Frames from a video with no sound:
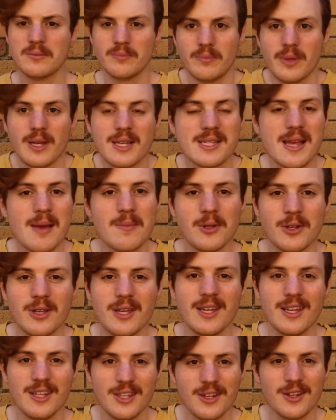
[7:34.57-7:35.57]
Because I'm
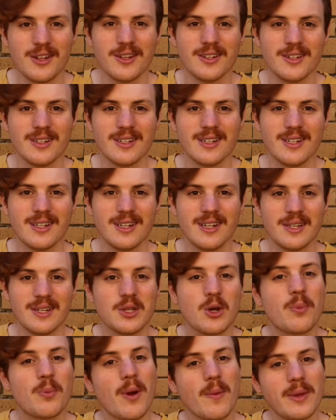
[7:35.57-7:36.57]
looking at you.
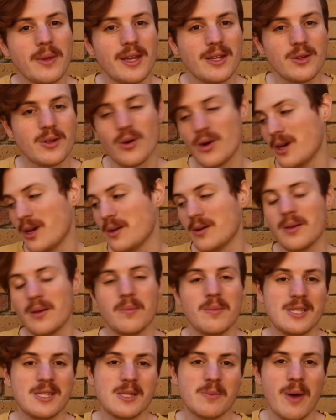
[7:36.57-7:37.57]
You're probably ignoring
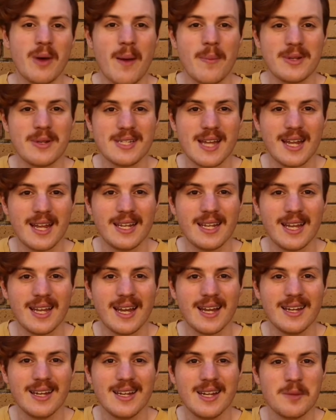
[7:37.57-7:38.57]
Mr. Puppet down
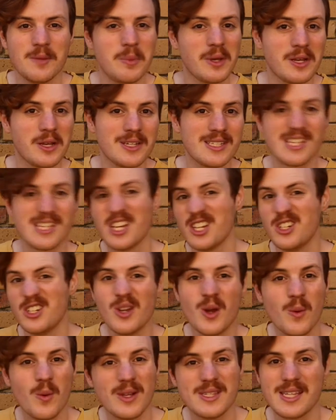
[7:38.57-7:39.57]
here because
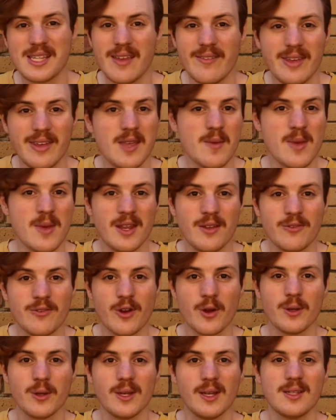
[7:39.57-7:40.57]
no one's giving him any
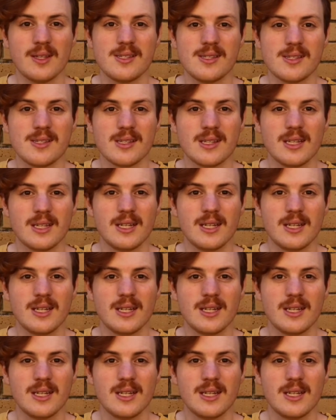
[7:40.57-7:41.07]
focus.